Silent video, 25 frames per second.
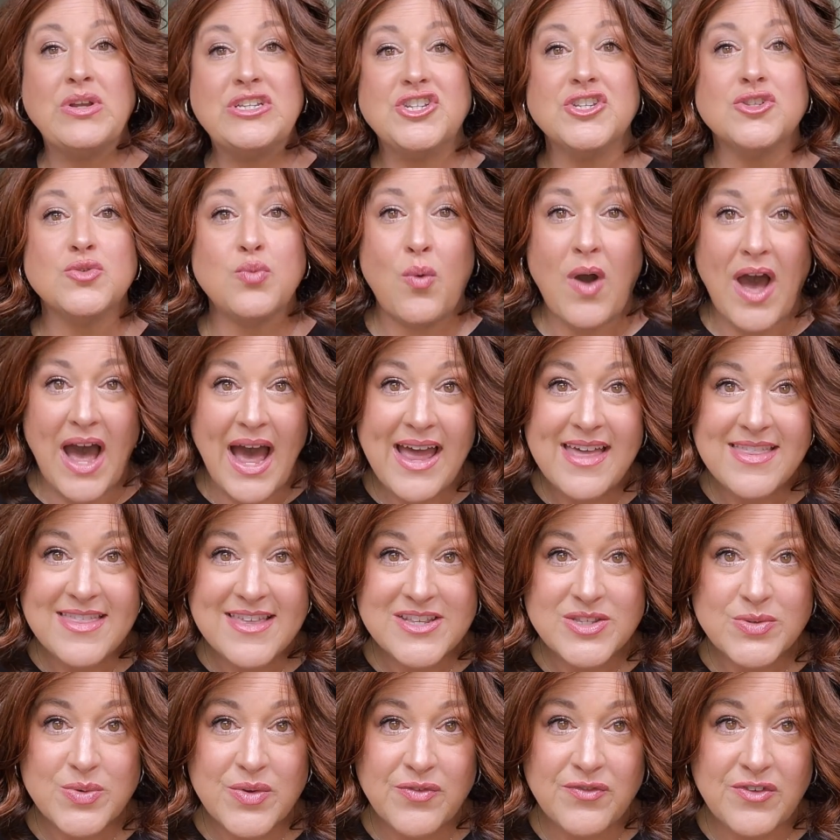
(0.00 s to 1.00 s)
which is why
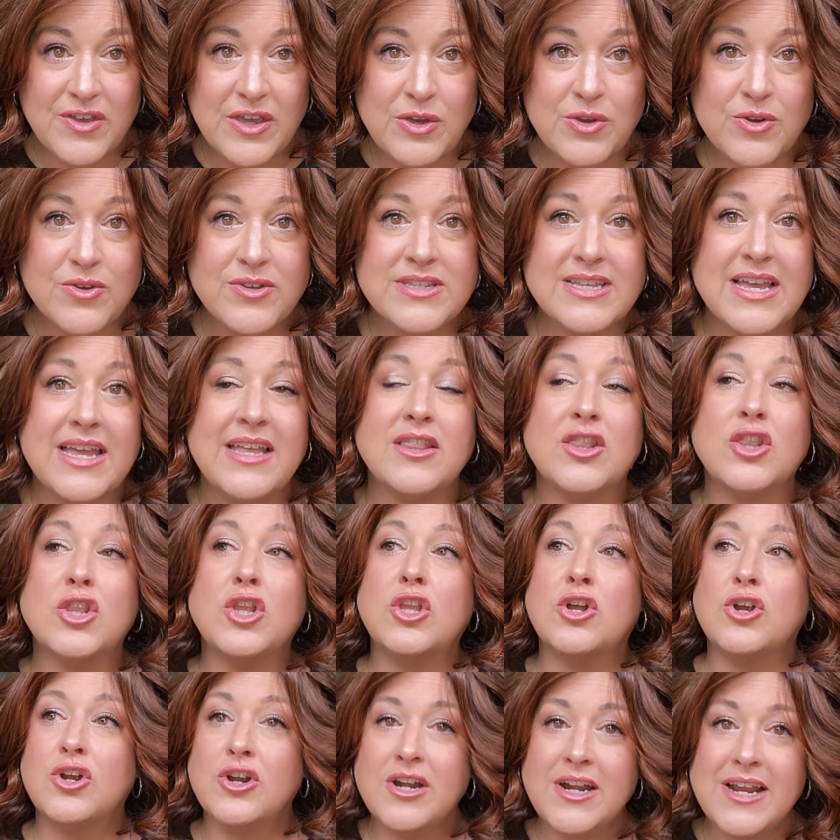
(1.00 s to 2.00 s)
these reviews
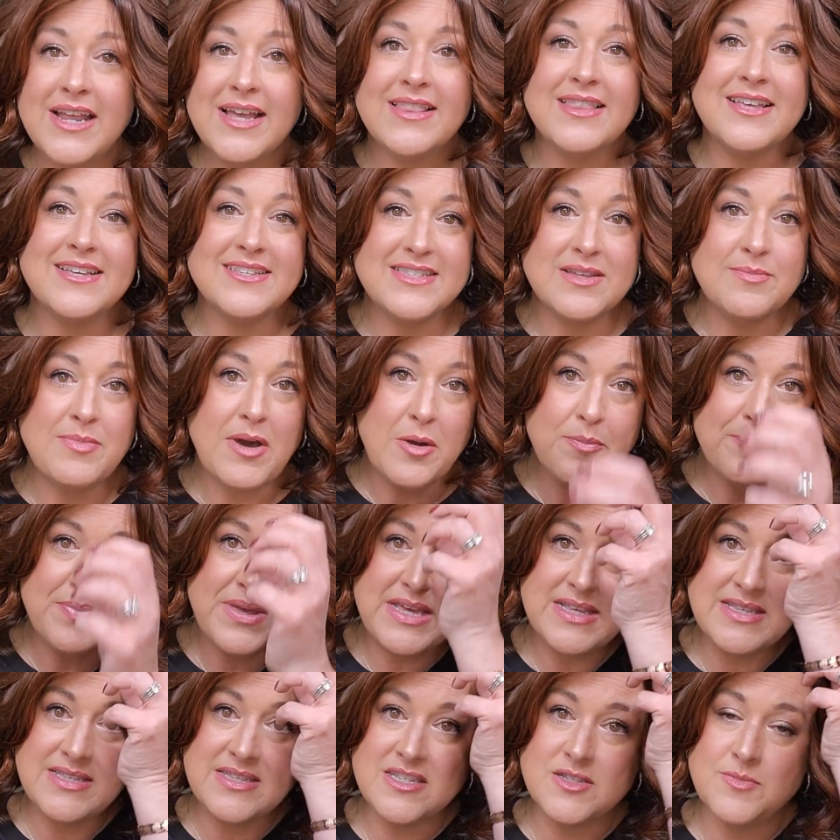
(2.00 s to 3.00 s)
and learning this about
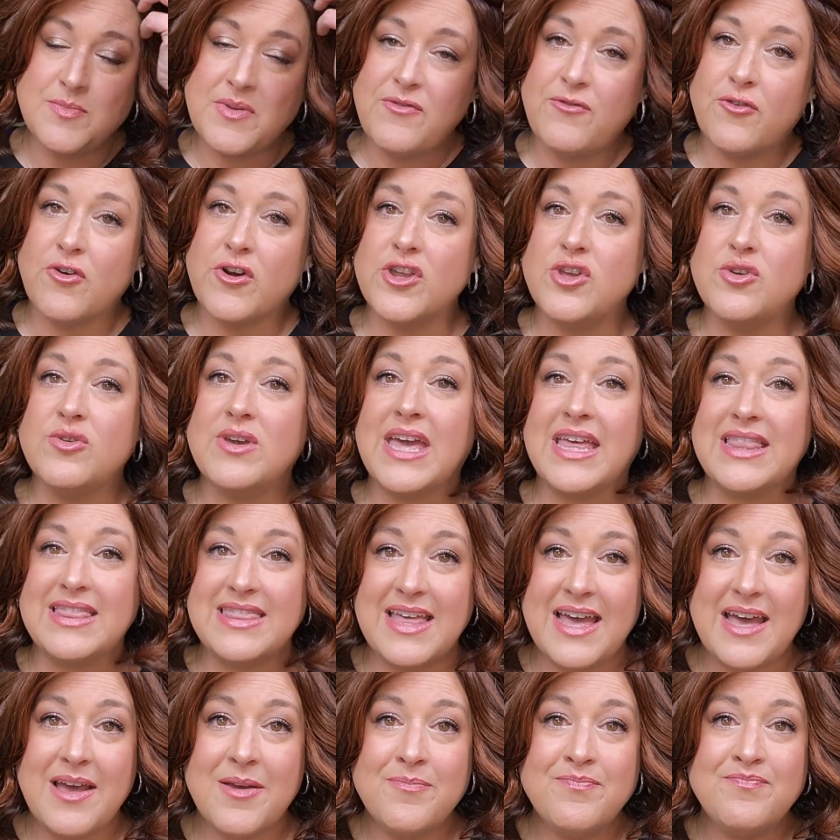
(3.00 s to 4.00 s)
pieces before you
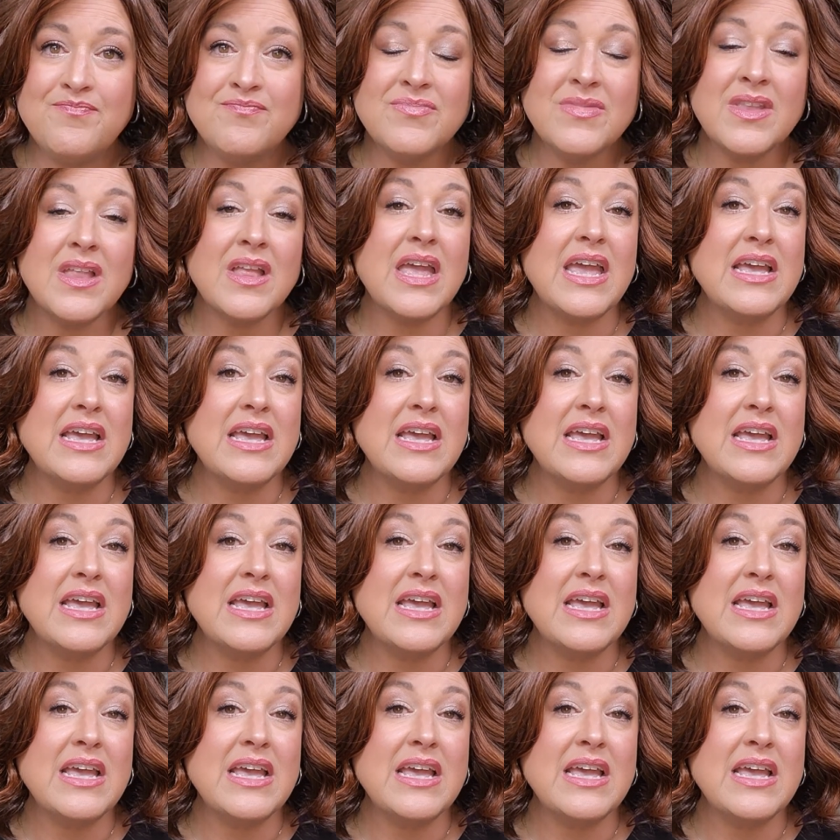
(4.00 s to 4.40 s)
get them